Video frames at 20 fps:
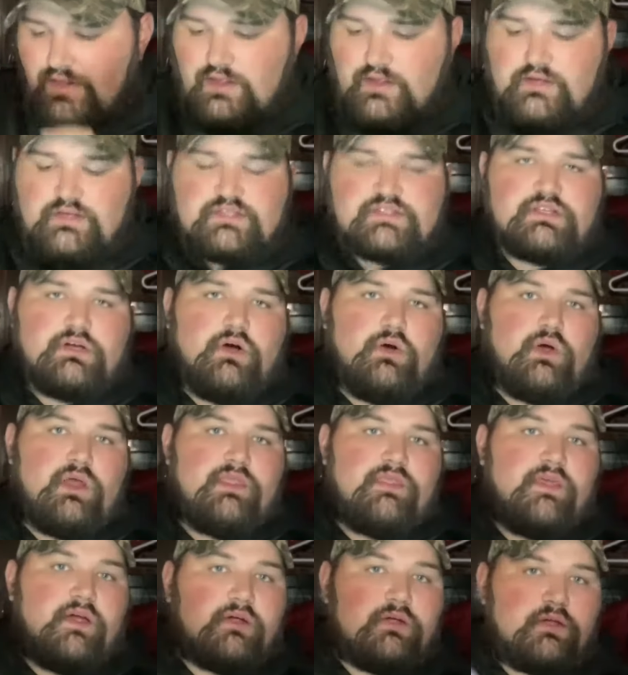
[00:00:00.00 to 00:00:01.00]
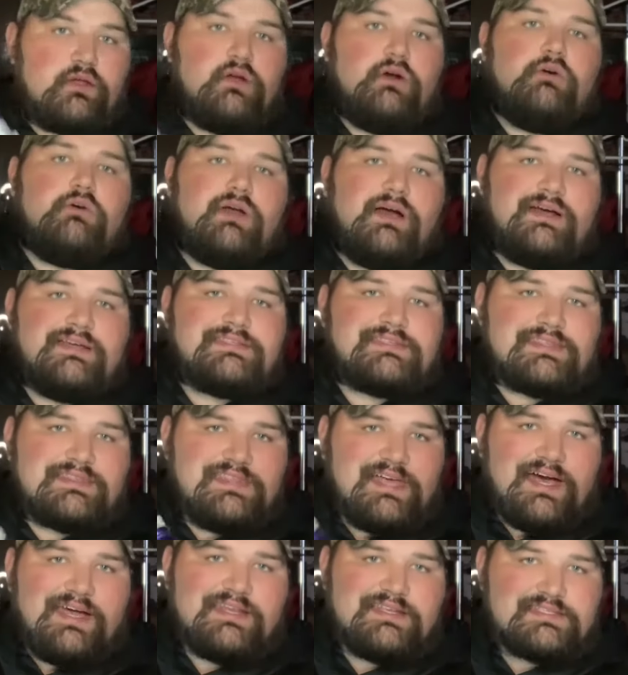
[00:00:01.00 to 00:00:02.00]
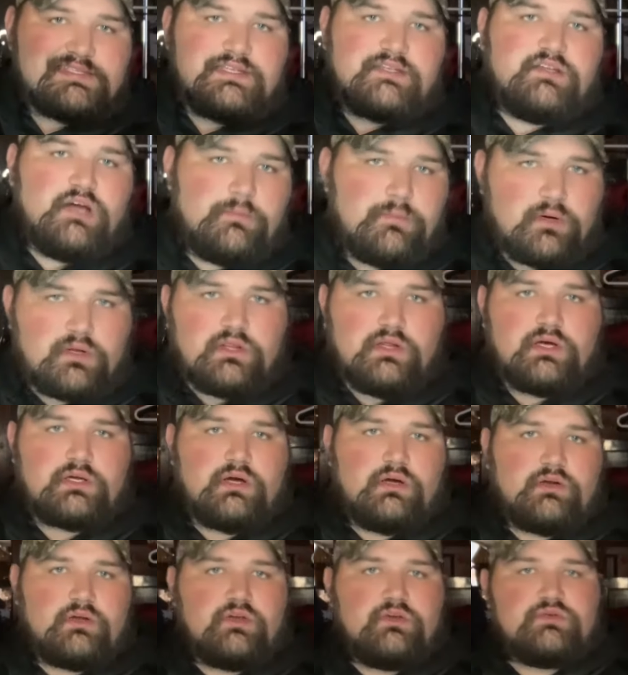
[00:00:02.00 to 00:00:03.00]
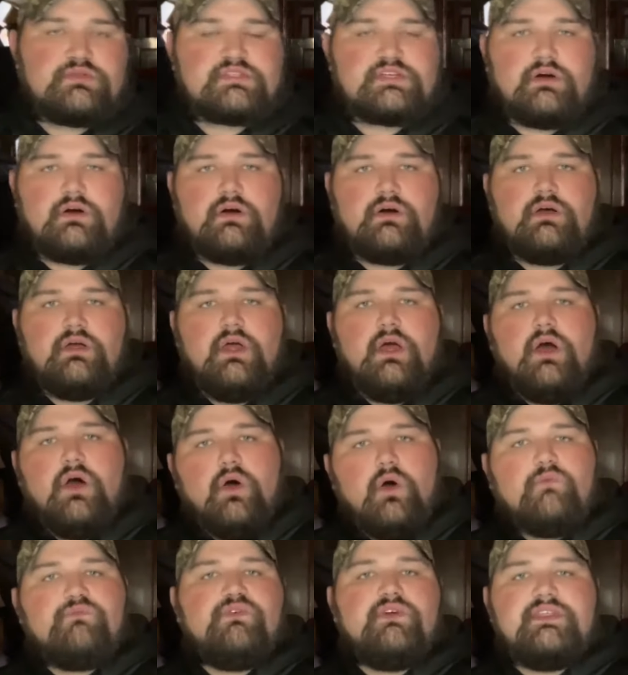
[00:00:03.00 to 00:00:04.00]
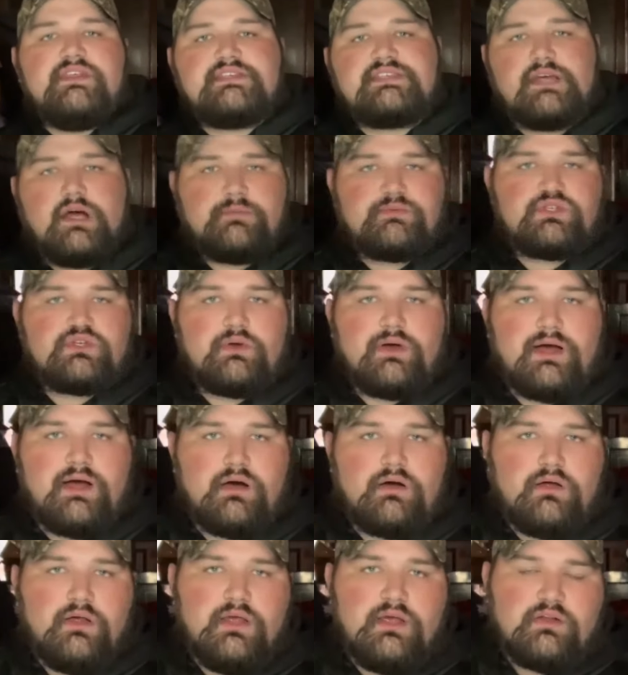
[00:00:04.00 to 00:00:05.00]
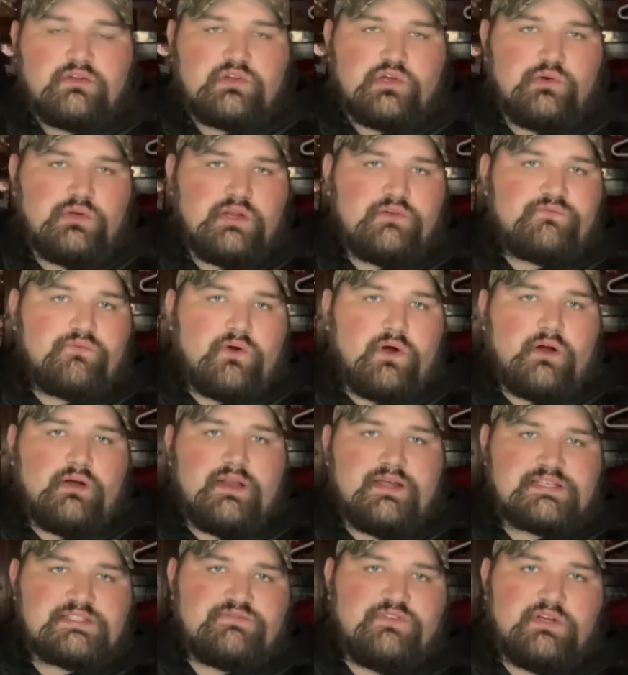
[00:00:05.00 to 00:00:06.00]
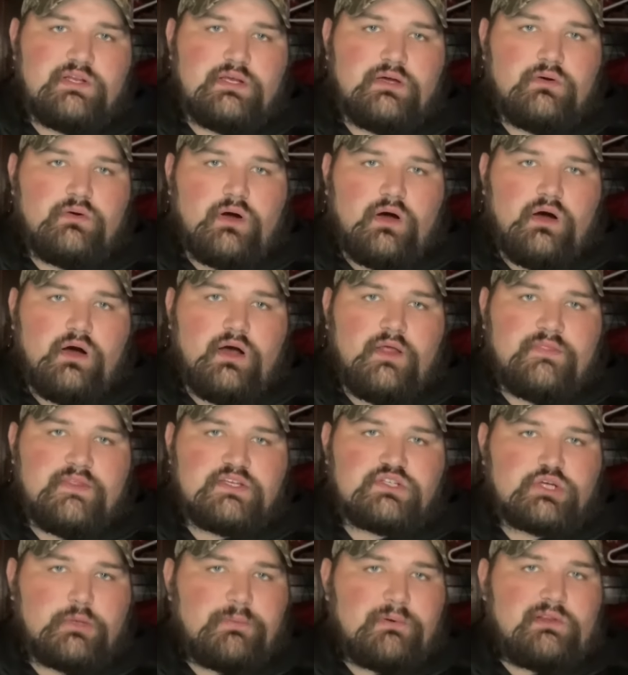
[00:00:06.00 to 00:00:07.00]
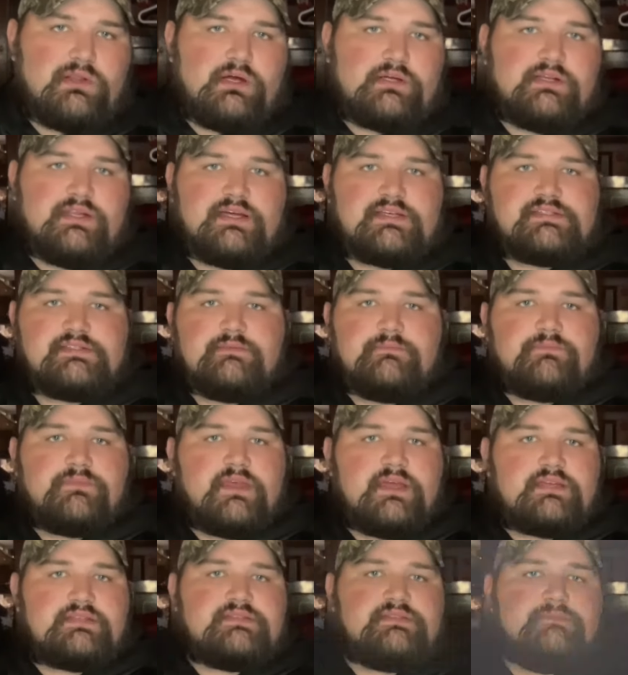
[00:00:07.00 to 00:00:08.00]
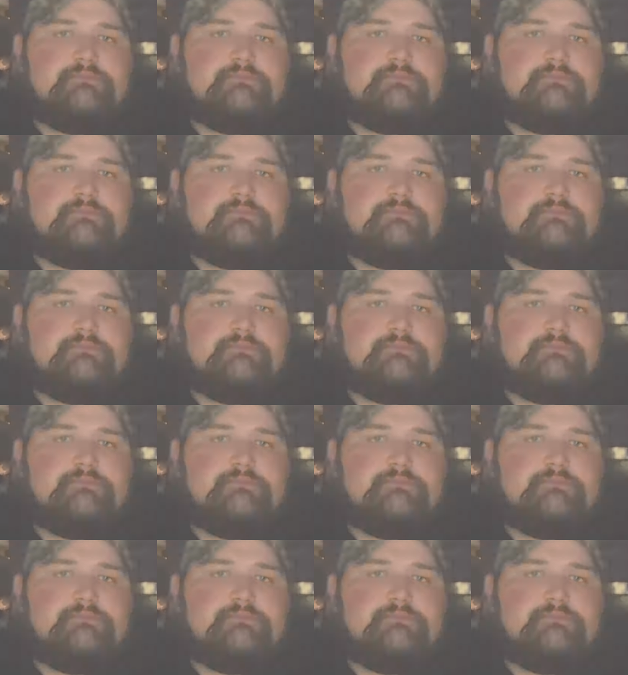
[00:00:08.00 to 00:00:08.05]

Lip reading: So there you go, guys. That is the double cluck on a goose call. Hopefully this helped you out. Tune in for our next video on the triple cluck next. Thanks.